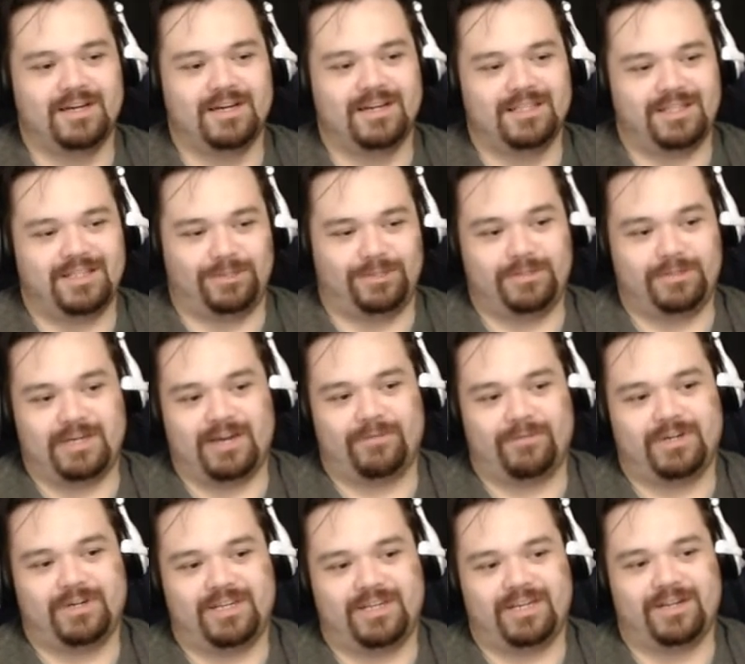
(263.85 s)
they do that where
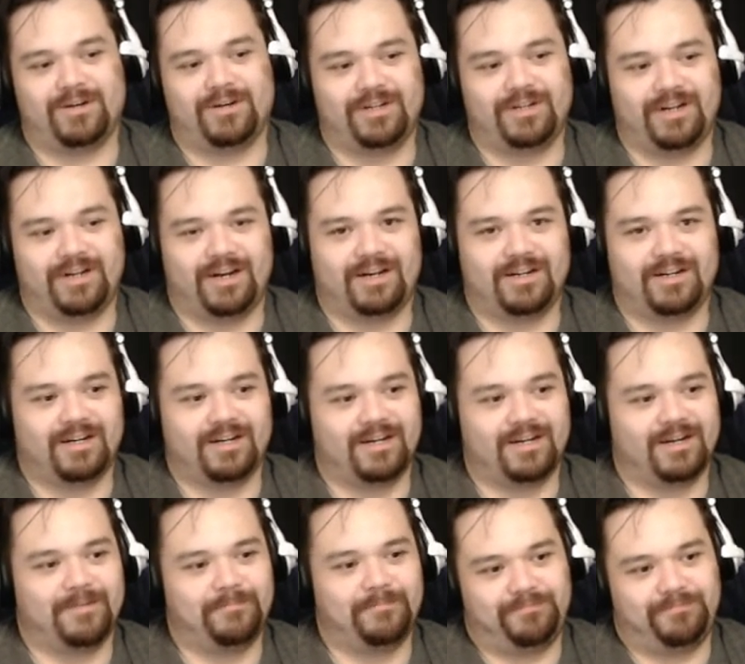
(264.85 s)
they get on their uh,
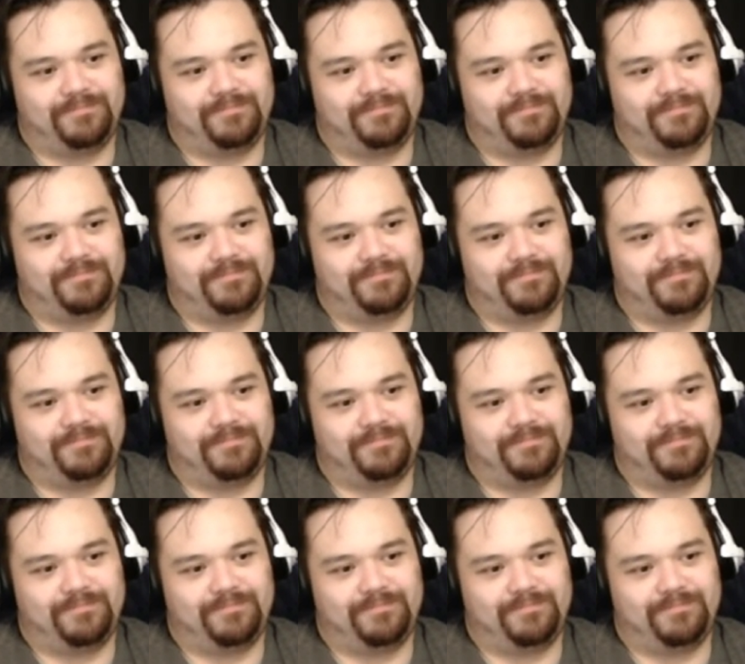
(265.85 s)
um,